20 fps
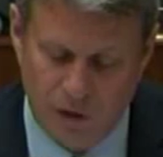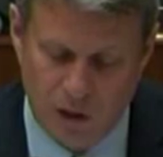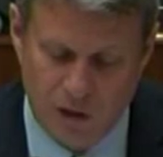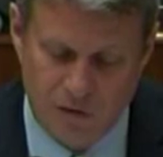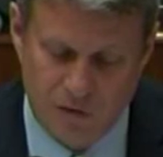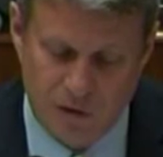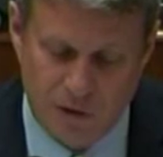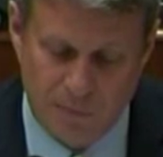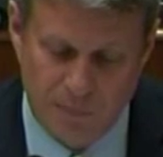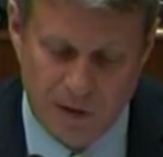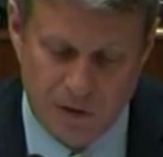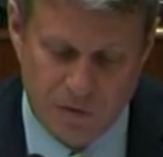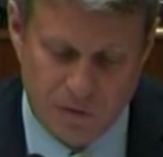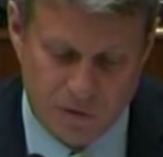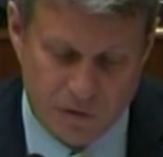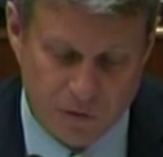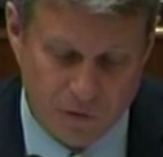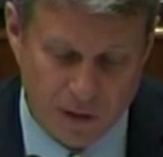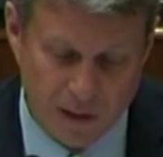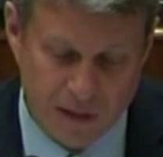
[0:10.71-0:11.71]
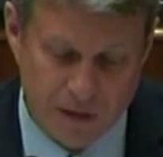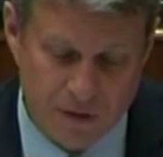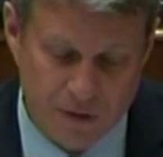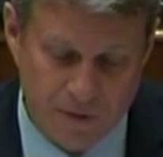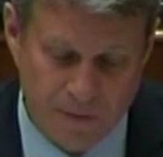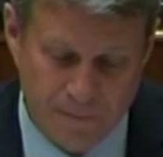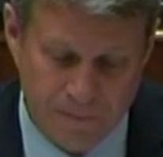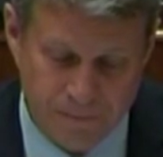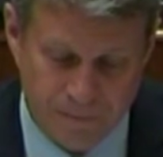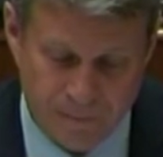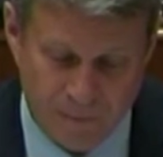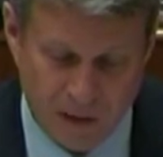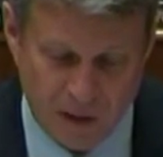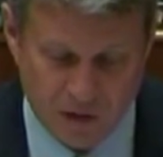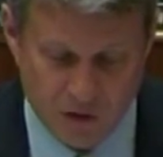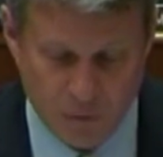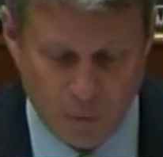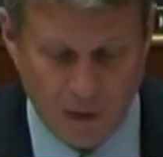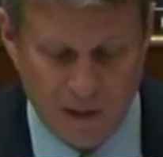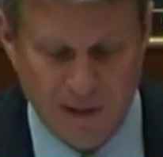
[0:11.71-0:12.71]
of long-term interest rates.
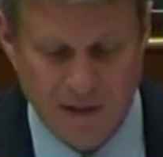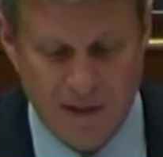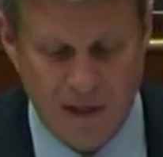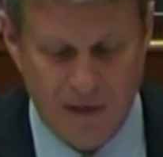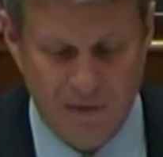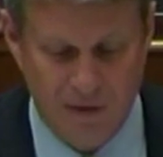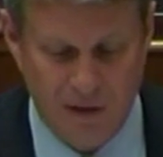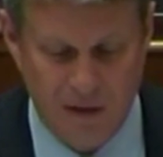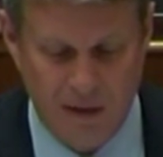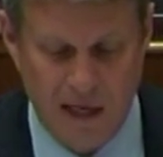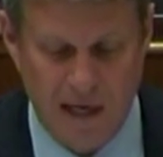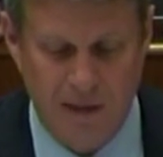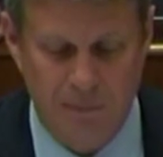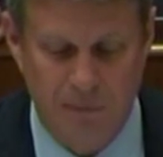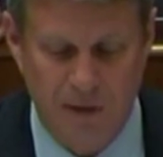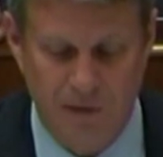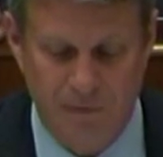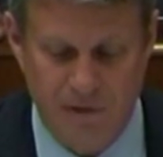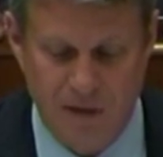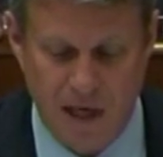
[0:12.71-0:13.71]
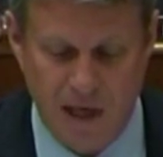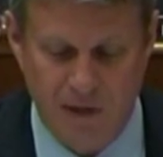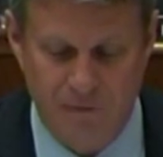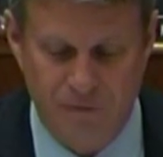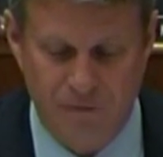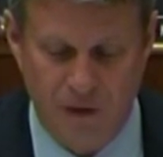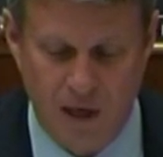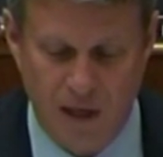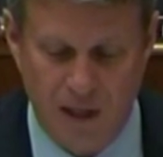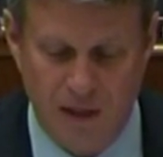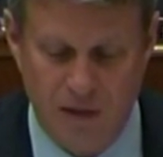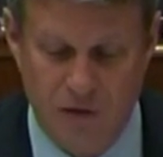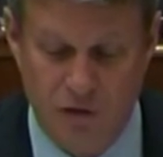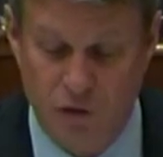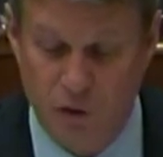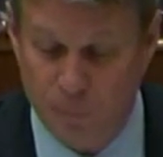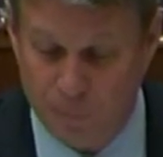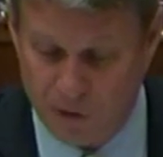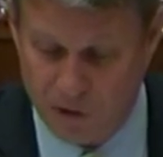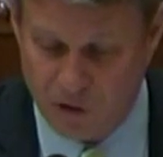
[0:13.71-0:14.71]
In 2010, the enactment of Dodd-Frank
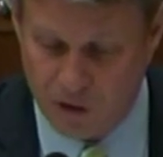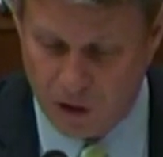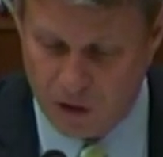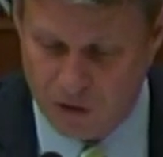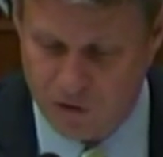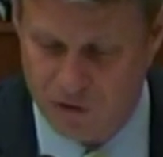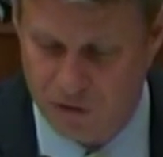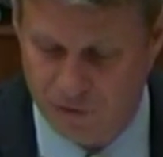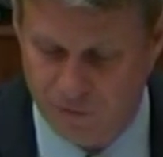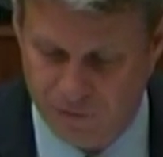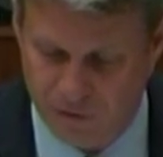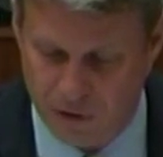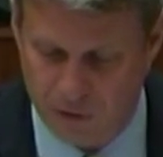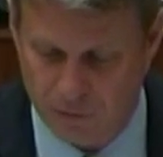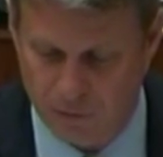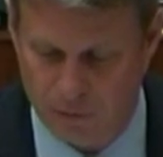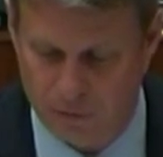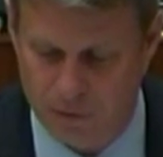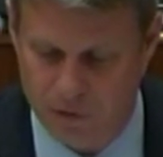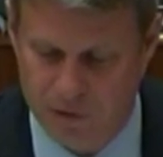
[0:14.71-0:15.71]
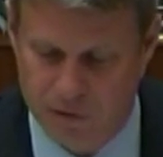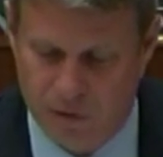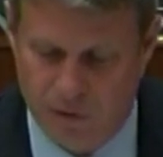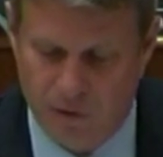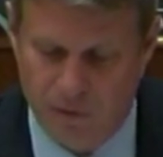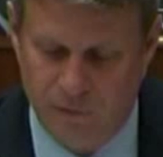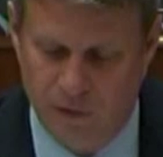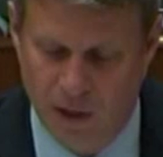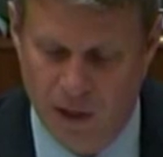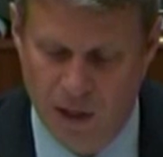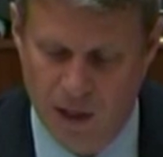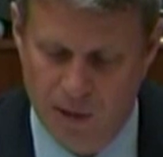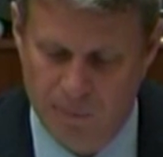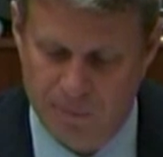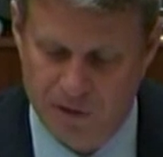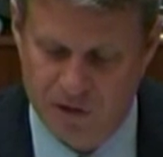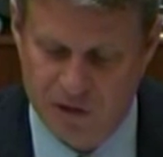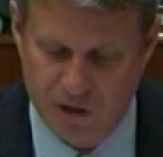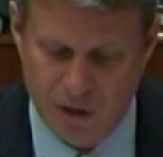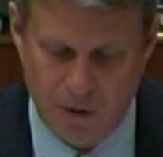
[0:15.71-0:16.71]
supercharged the Federal Reserve,
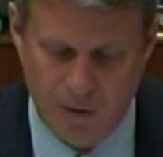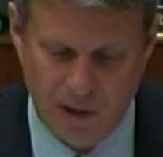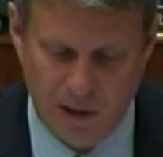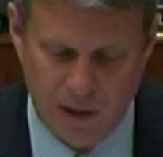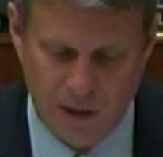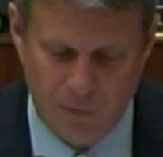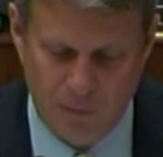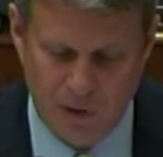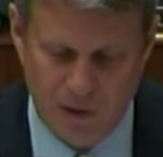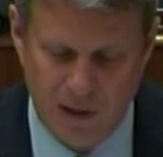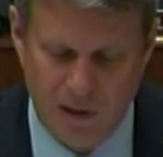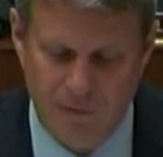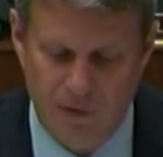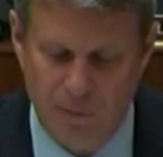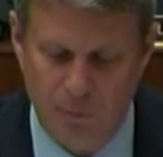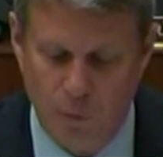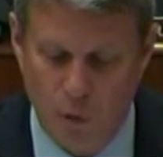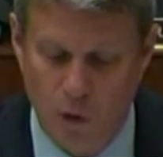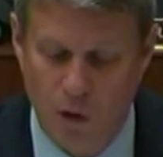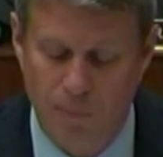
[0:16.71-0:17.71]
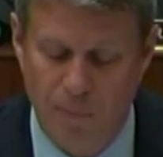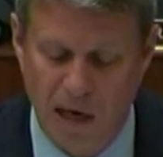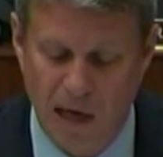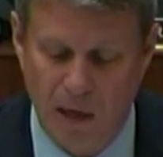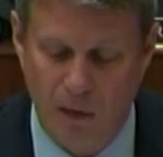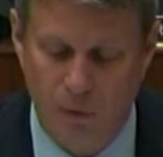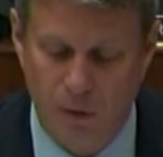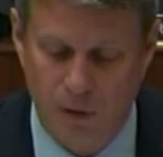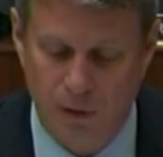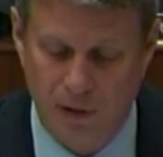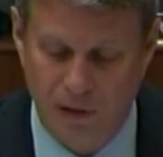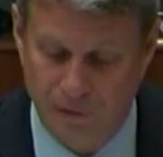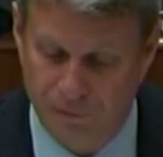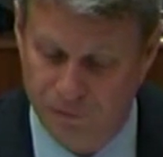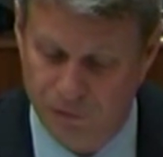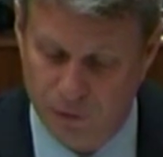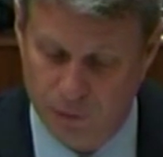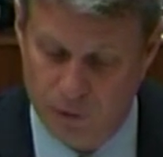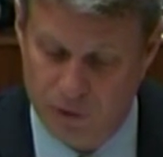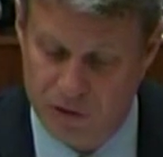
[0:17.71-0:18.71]
bestowing it with even more power,
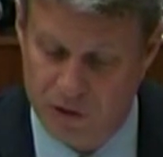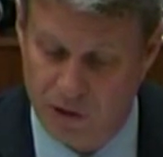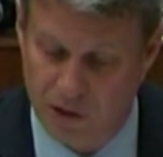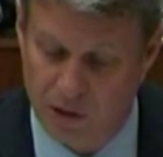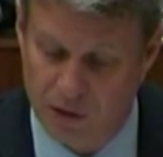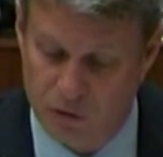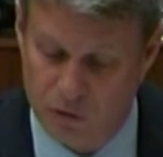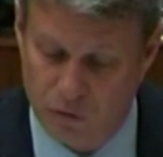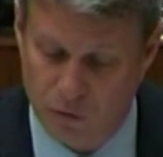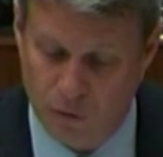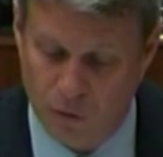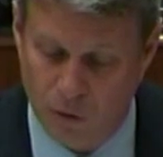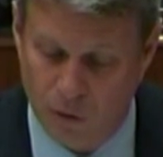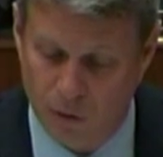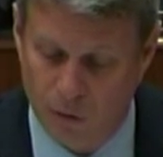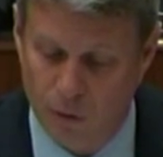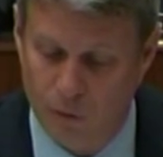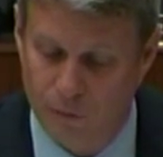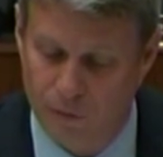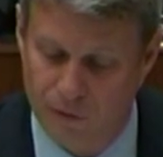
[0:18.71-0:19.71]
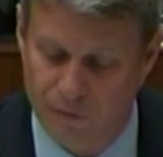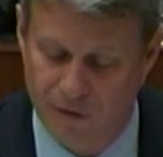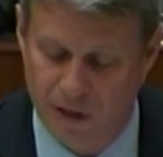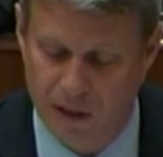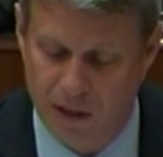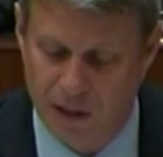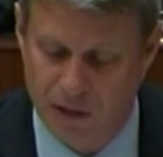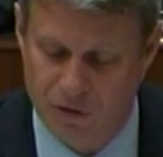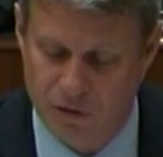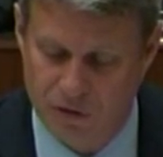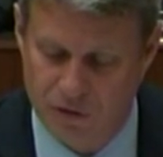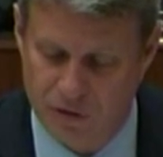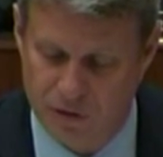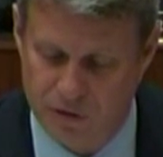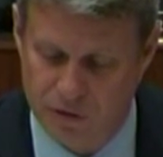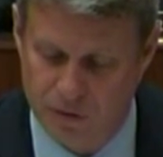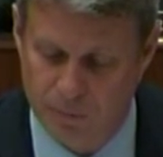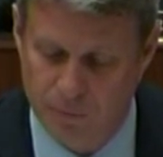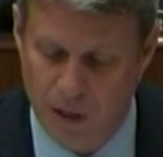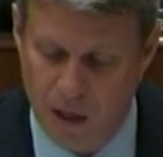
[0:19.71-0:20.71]
influence, and control over the financial
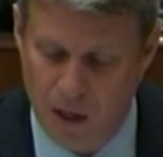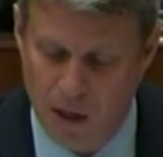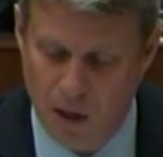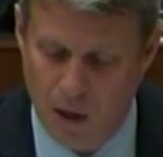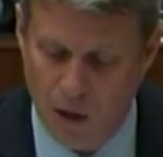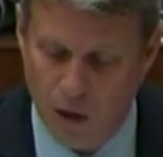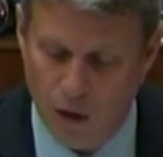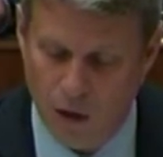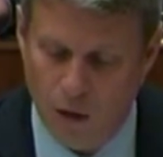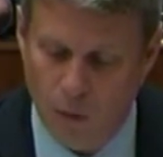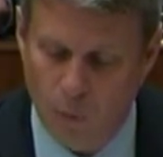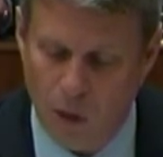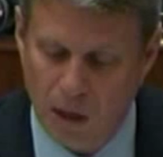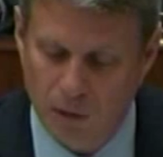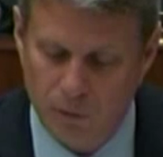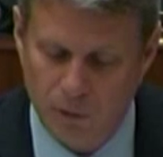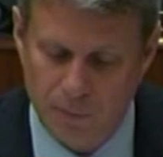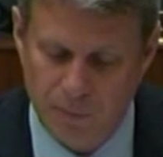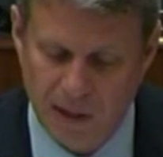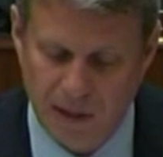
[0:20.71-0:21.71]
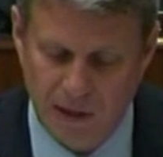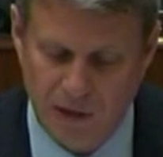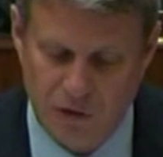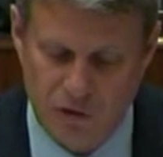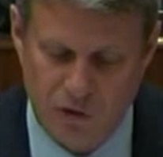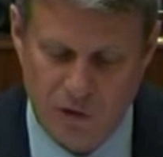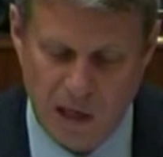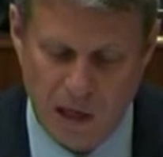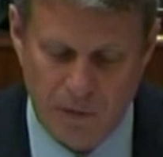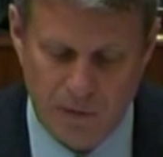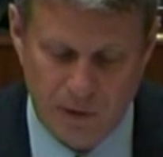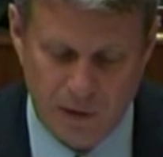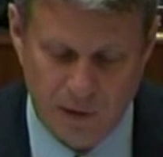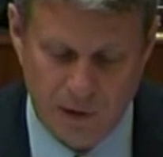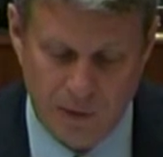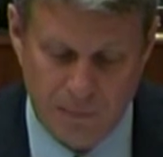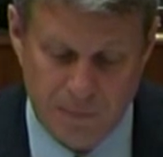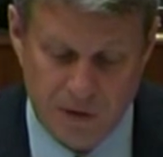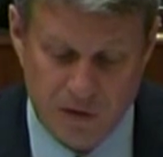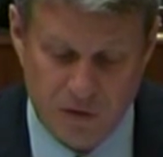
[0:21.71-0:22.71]
system, all while remaining shrouded
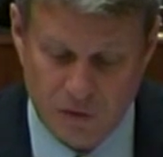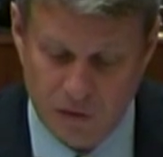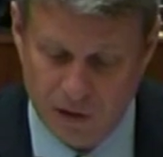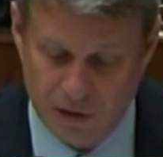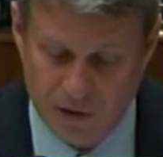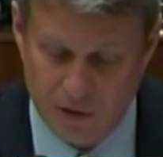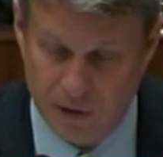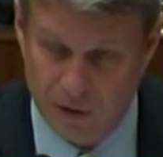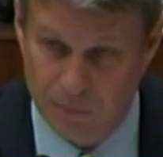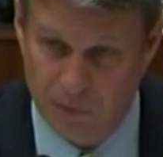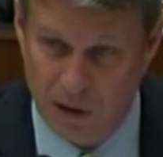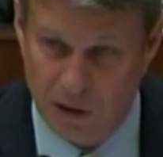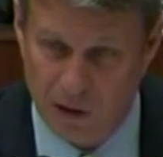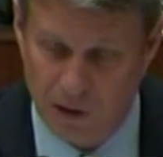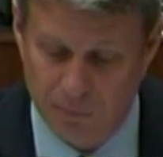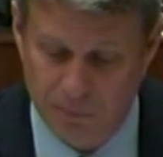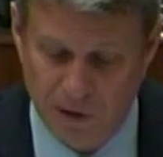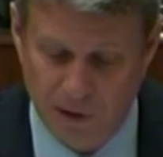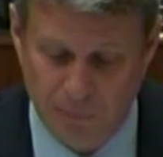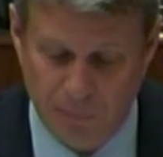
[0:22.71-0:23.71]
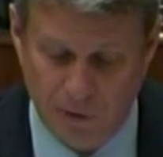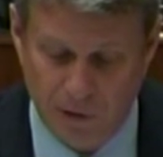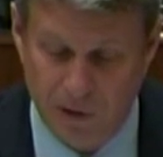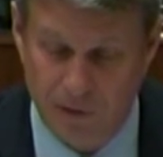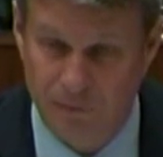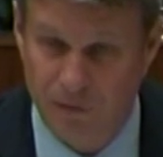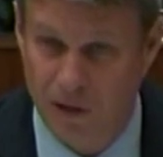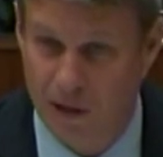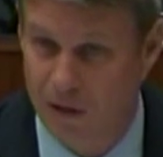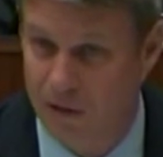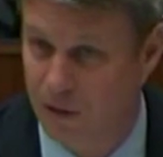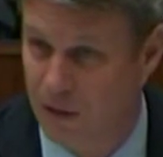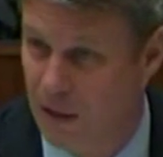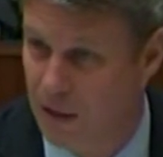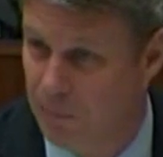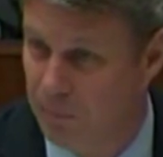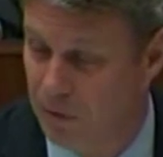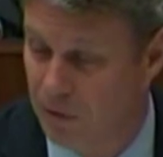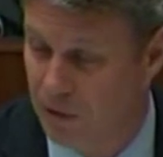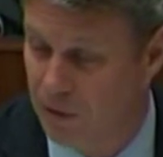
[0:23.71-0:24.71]
in a mystery to the American people and, frankly,
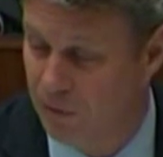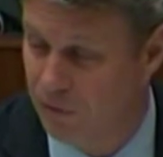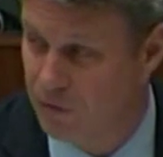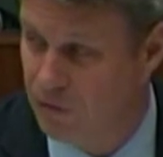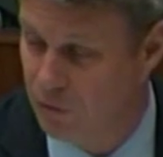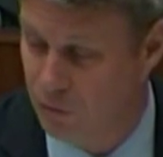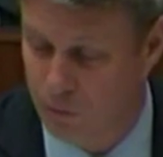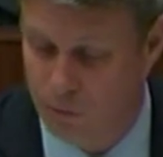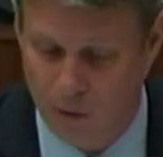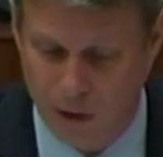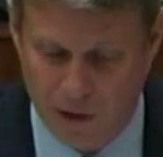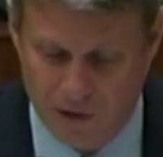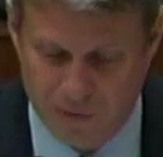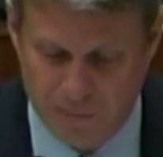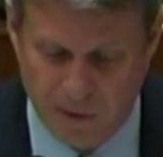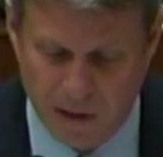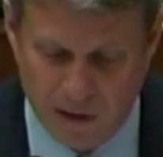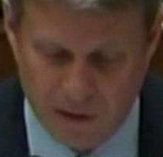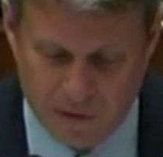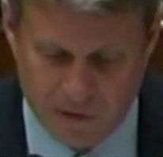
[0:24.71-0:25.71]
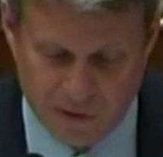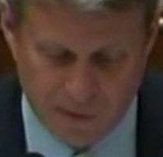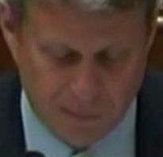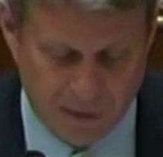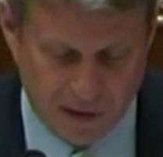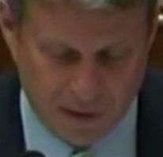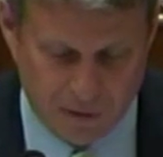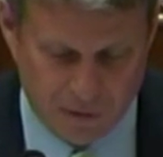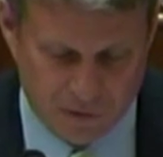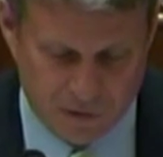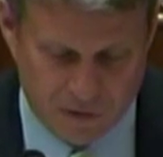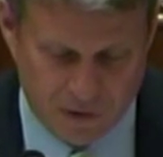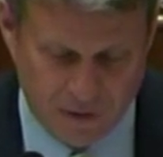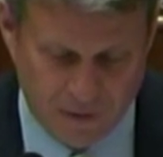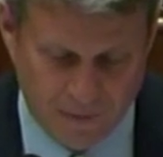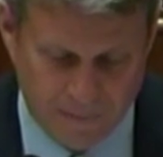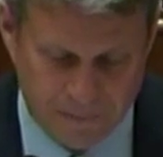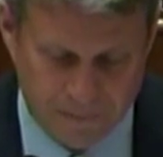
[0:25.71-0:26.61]
I believe, to us policymakers.